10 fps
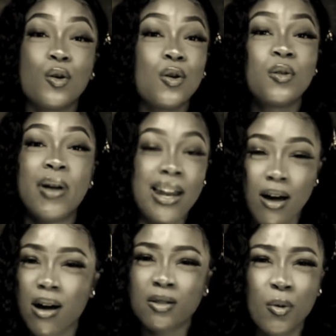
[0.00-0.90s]
the
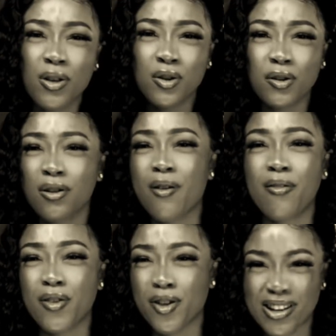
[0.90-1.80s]
long-term
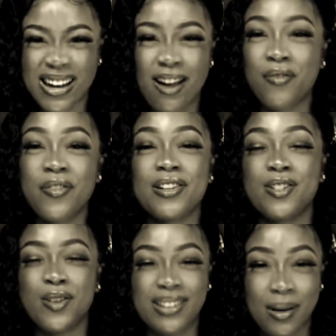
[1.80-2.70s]
effect that this could
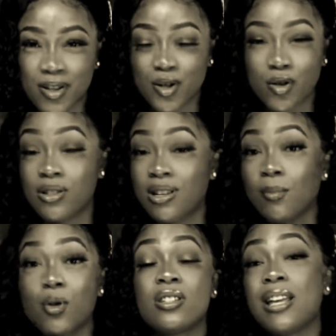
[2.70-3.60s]
cause.
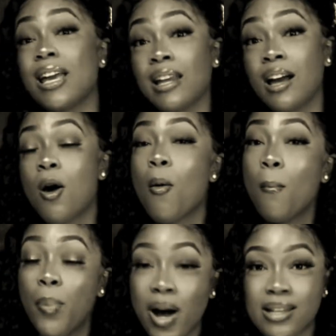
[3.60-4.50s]
This is all for
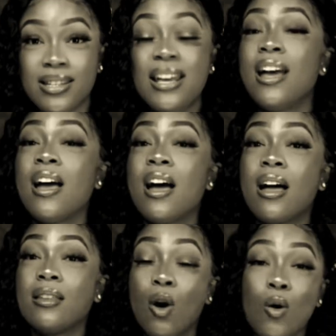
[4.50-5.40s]
clout. In
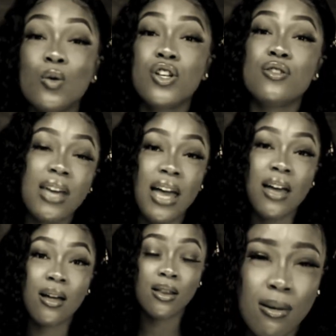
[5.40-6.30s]
her head, this is
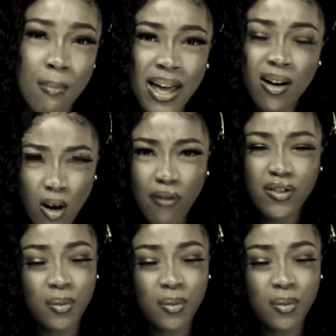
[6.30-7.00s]
all for clout.